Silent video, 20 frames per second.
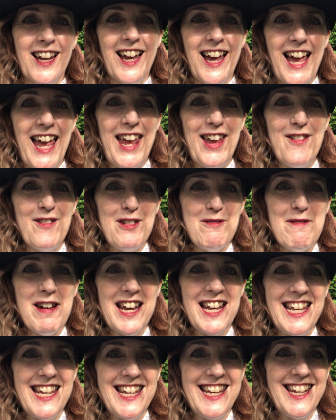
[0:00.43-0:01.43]
Hi
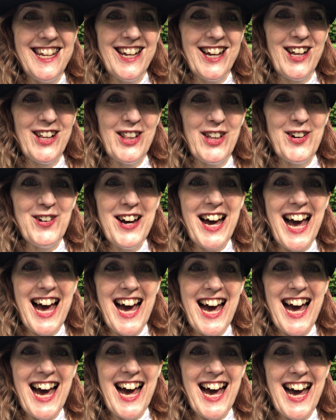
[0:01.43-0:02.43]
everybody,
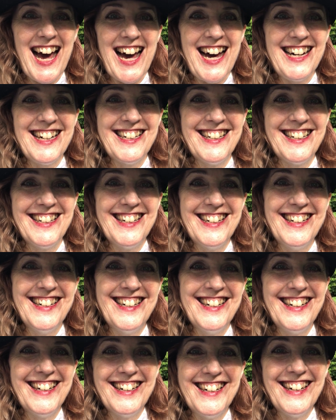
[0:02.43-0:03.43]
aloha.
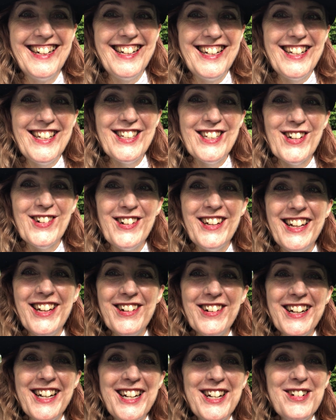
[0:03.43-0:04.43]
So
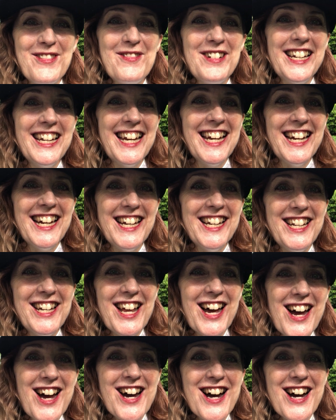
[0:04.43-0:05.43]
here I am
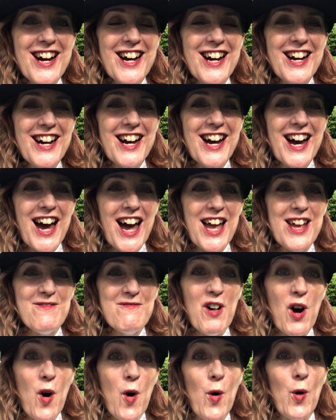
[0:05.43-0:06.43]
again.
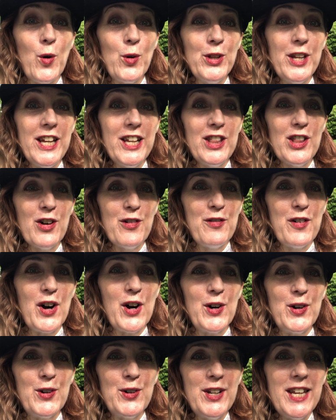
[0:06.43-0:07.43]
I'm holding the
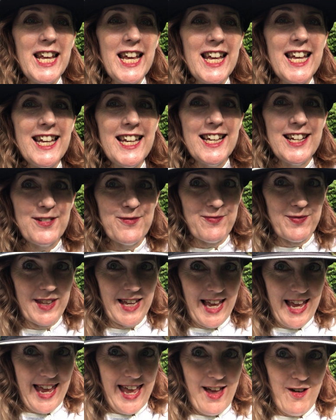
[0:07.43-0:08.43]
phone.
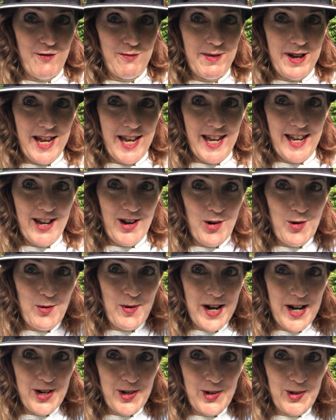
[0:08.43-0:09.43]
I have my
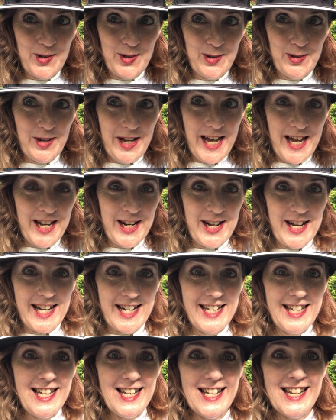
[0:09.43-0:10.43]
Oahu hat
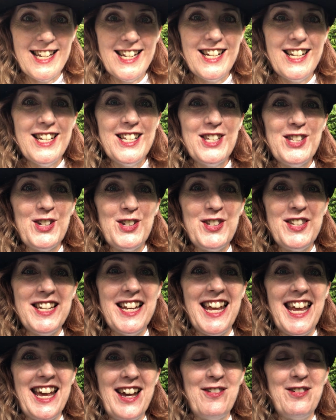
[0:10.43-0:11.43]
on. So
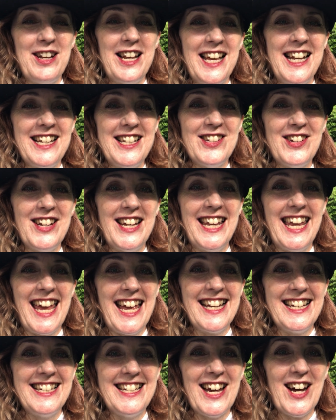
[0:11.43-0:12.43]
today I would like to
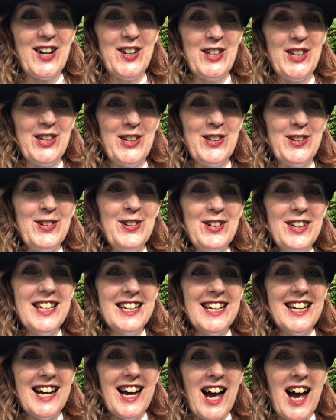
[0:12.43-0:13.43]
again tell you
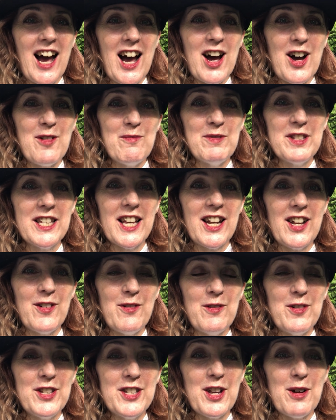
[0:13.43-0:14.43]

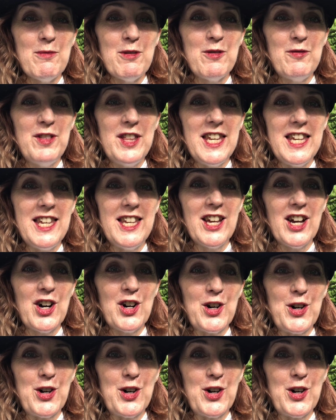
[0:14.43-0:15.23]
some of the